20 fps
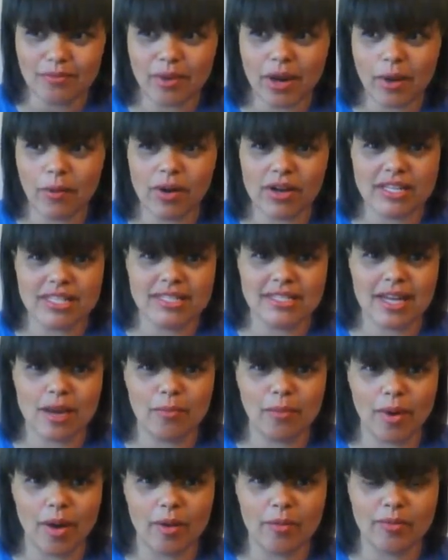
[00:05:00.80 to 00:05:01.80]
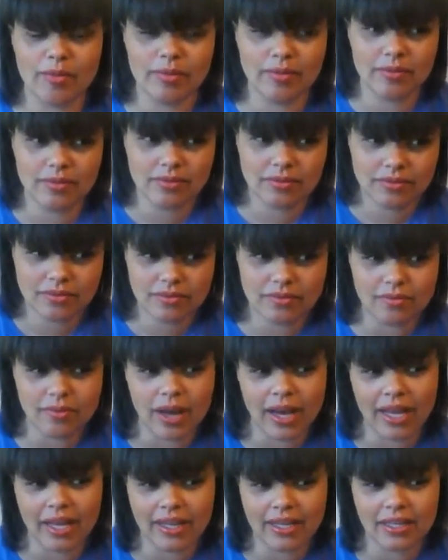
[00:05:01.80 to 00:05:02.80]
But I want to step up
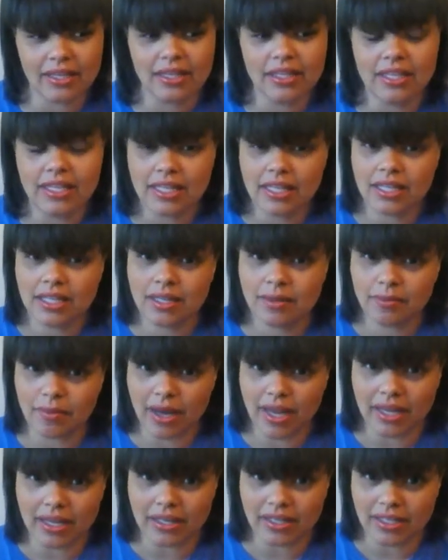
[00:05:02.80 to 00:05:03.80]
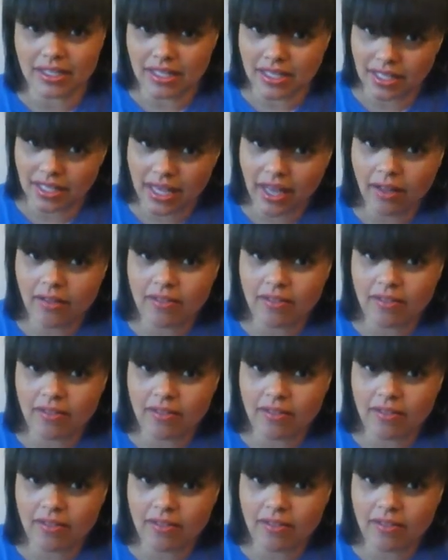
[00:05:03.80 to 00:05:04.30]
my my eating